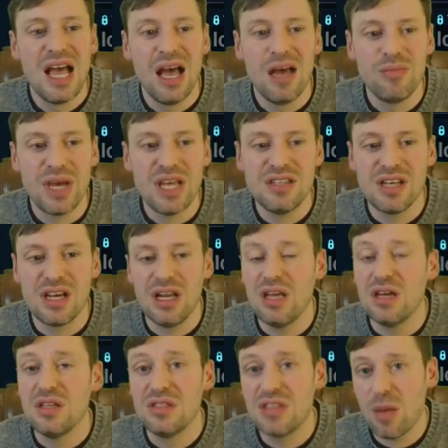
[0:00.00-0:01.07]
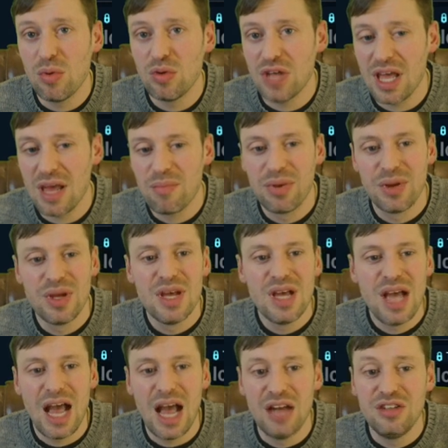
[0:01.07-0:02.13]
and basically you can double dip
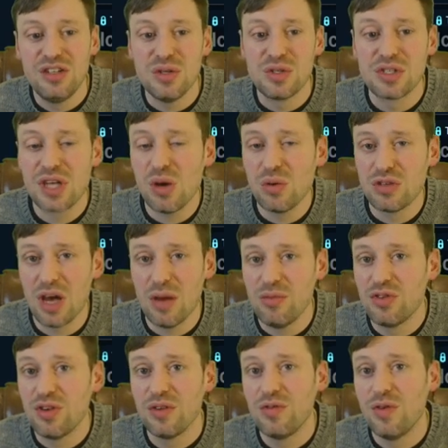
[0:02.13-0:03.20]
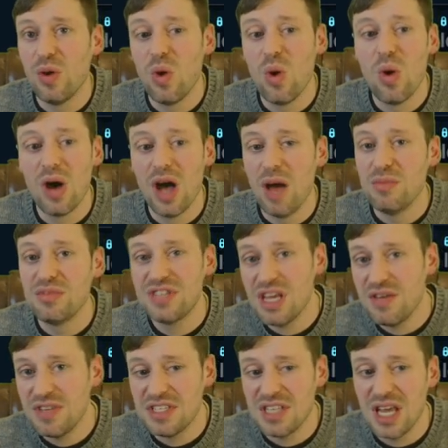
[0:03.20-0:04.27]
and use skill tomes for um,
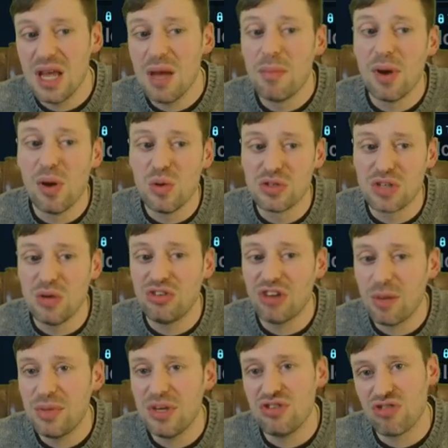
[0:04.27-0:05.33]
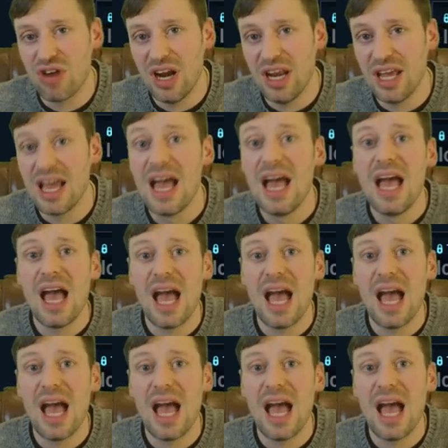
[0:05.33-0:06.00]
C V C, but also champion training,